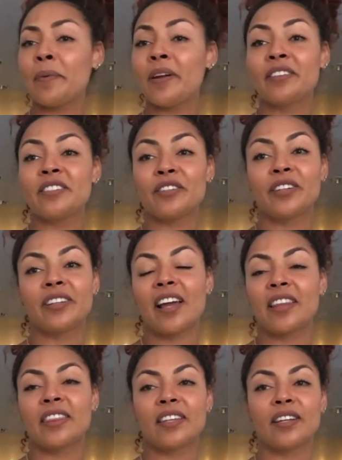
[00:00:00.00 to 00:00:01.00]
parents are in
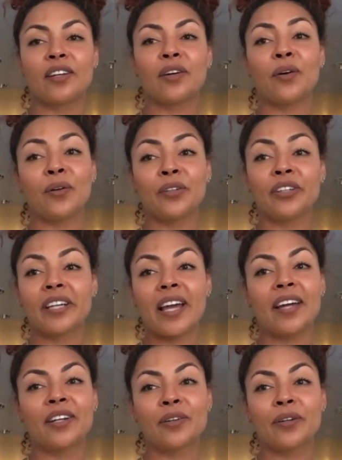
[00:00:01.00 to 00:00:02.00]
like the older
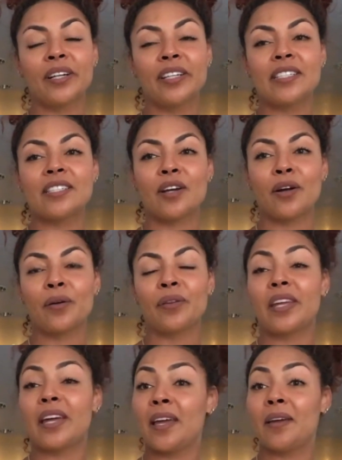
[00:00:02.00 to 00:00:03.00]
category, so
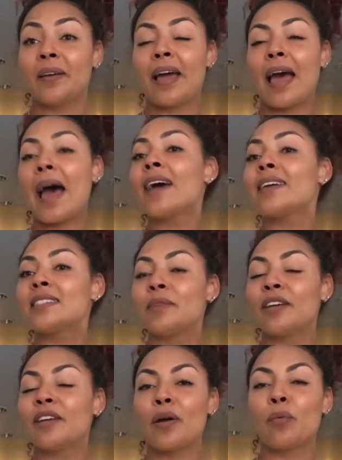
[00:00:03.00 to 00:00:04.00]
they asked
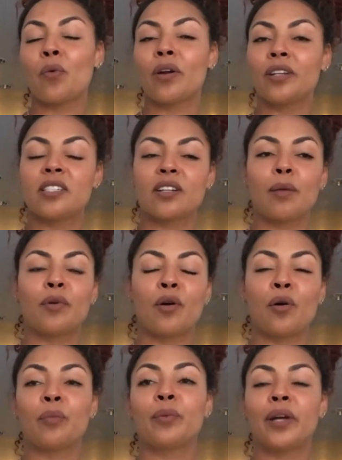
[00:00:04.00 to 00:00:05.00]
me if I wanted to come
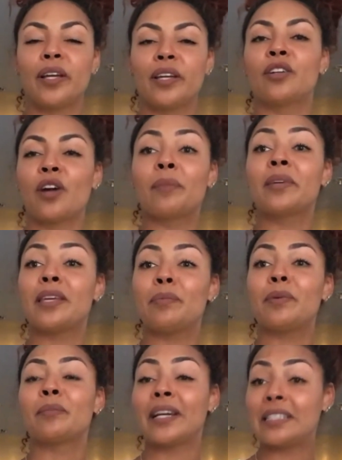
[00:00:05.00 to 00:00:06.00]
home, but, you know, I'm
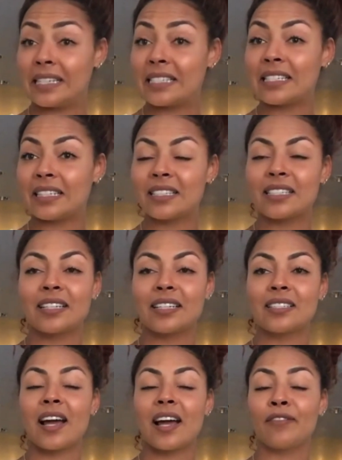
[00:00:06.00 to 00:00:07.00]
keeping my distance because
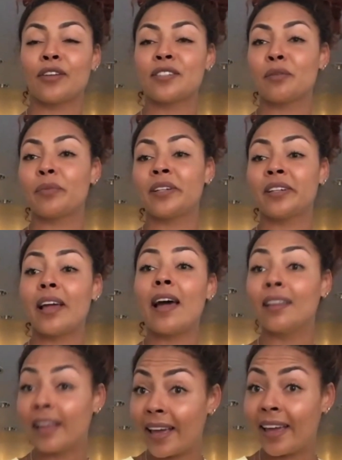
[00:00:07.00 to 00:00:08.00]
I've also been in
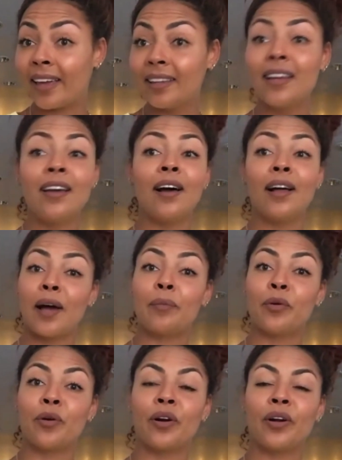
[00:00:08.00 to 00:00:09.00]
LA a lot
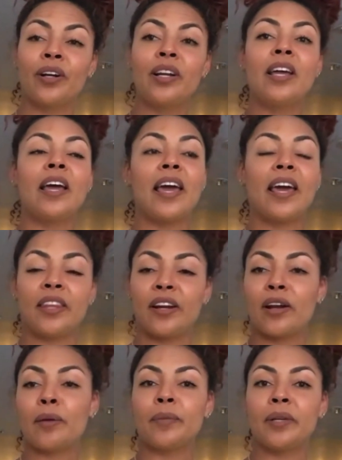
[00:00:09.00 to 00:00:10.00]
more. And
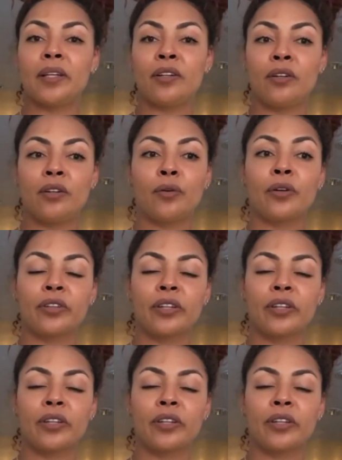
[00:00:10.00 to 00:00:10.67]
they're in Northern